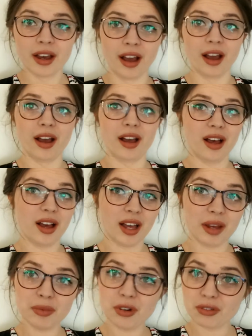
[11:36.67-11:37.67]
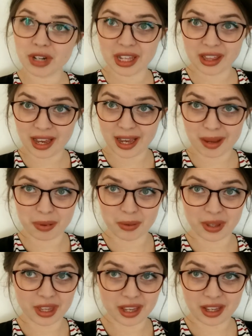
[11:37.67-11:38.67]
I'm not really that happy
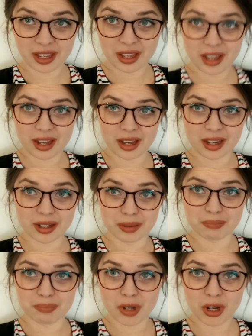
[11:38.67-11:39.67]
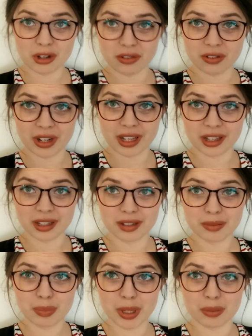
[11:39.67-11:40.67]
with it. Hopefully
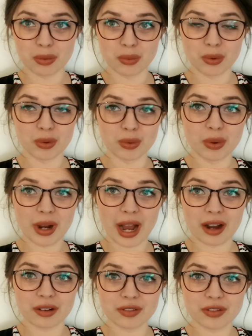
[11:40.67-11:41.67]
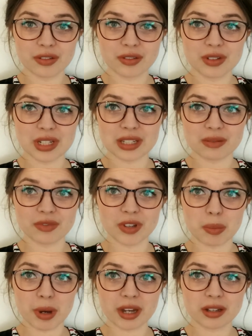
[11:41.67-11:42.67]
people will have decent
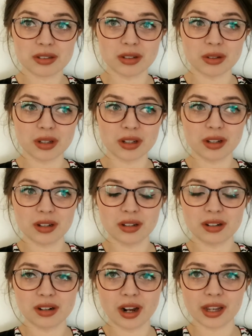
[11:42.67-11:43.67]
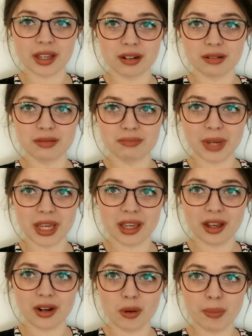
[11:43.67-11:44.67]
feedback so that I can make
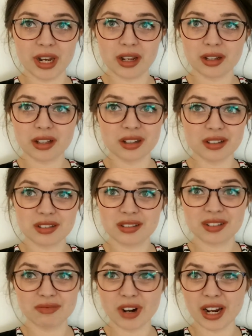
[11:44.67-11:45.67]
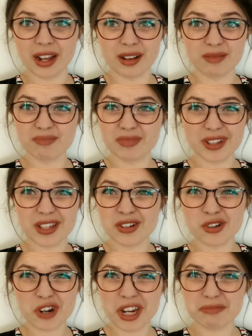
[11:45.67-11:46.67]
it a lot better, because right now it's
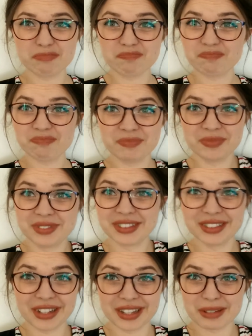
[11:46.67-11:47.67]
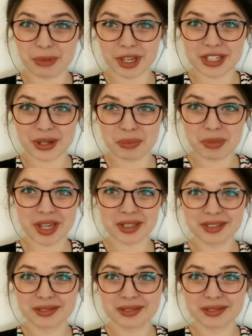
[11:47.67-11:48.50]
not great. That's peaked in a bit.